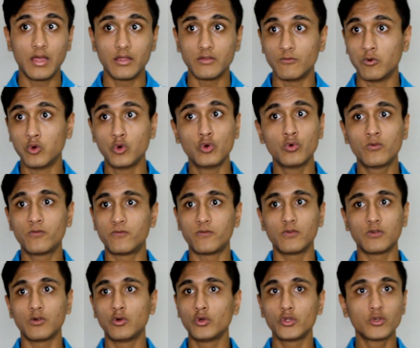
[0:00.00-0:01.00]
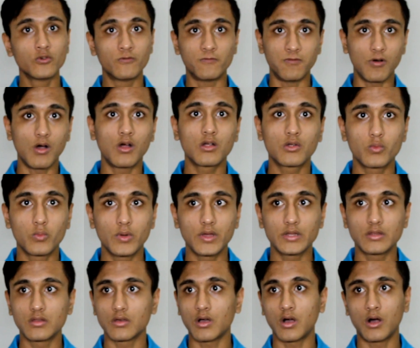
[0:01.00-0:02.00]
who you've worked
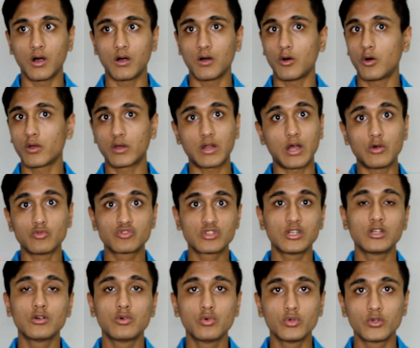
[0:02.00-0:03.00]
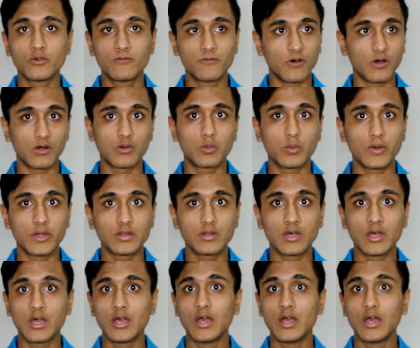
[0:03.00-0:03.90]
with, or counselor who you've worked with.